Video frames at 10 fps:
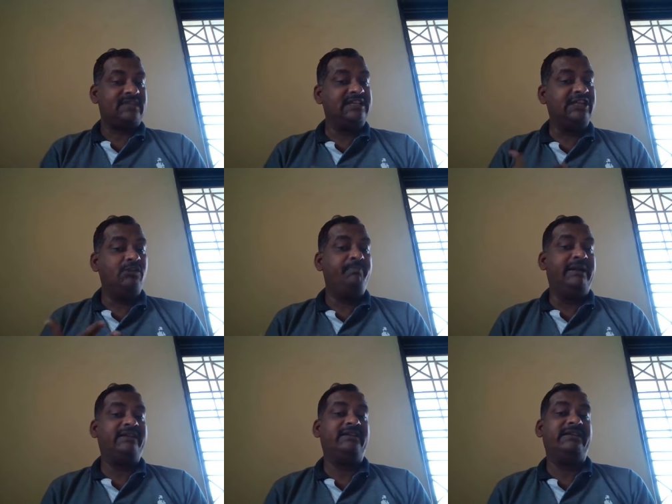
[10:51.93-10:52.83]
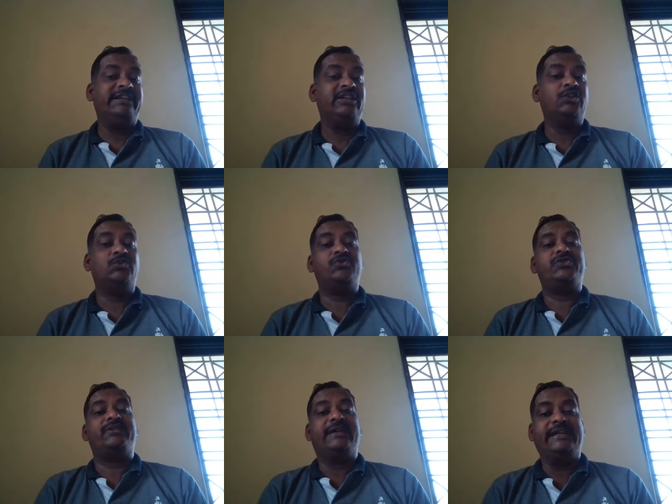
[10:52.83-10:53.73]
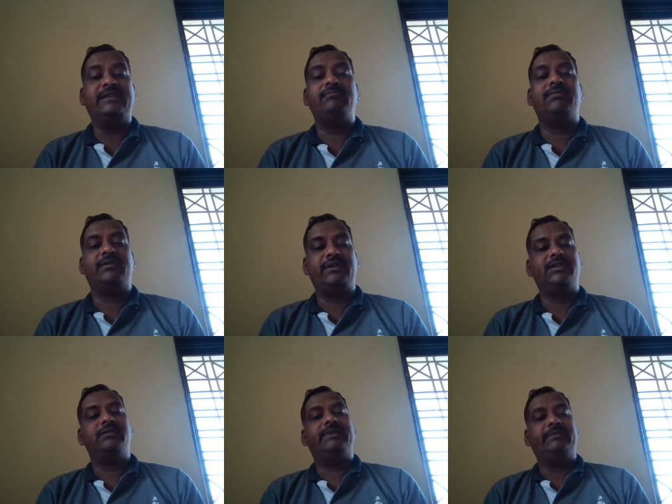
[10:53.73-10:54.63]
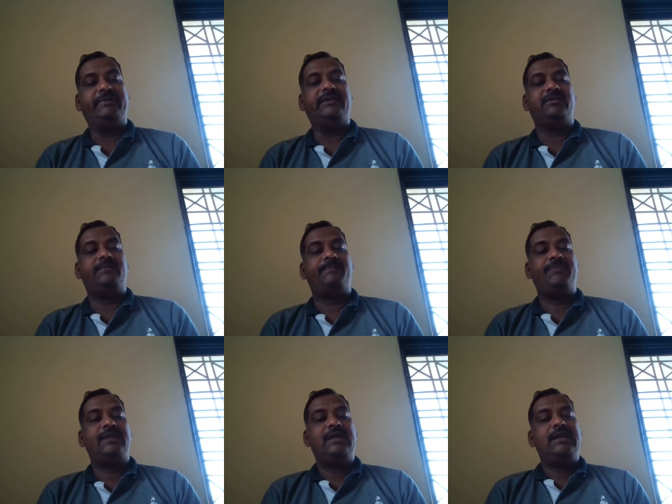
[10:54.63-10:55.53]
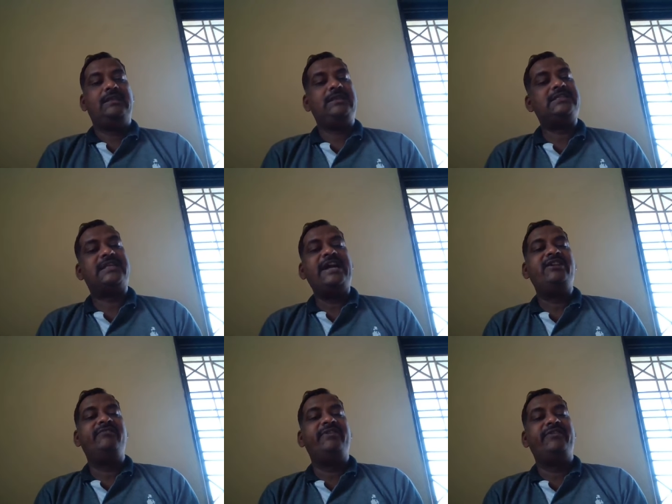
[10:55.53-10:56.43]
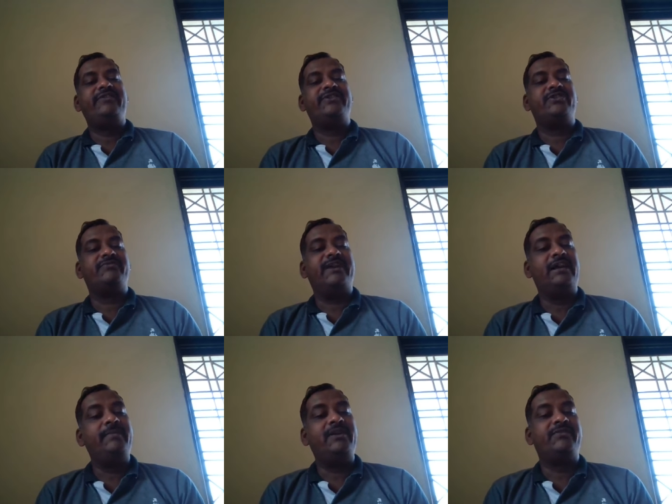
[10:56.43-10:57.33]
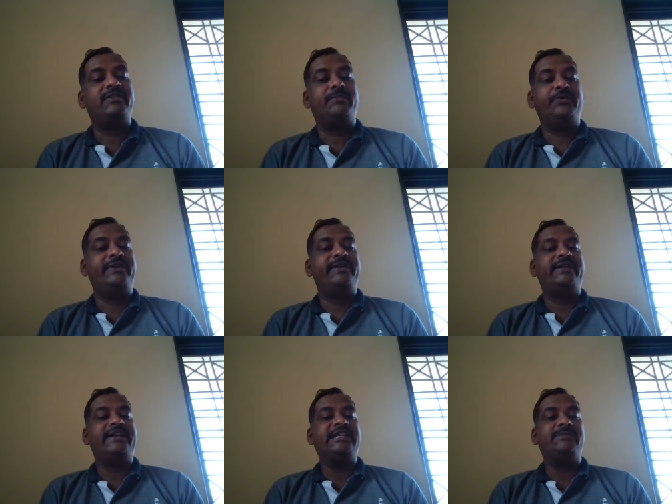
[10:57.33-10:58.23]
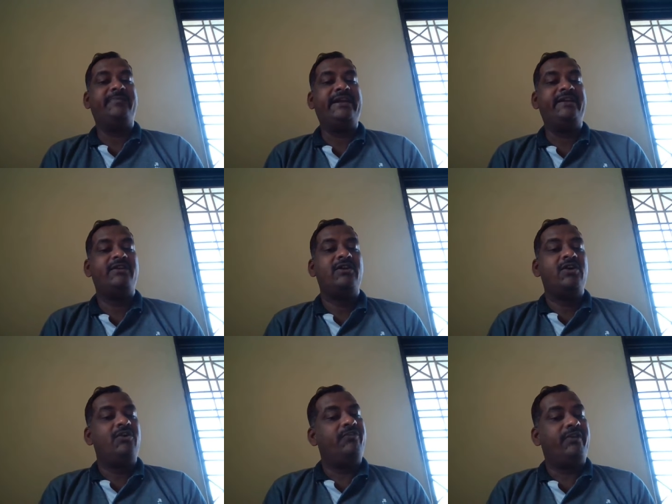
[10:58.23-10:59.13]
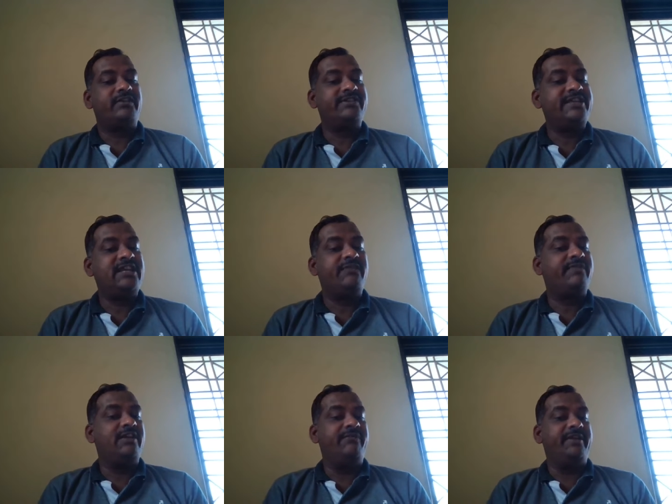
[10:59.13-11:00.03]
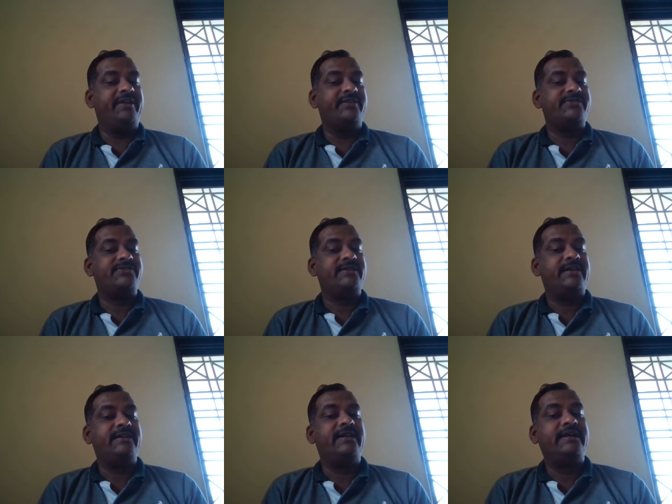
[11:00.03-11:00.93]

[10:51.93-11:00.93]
Sound pattern includes rhyme, rhythm, and meter. This kind of division of the element of the poetry is made for the sake of convenience in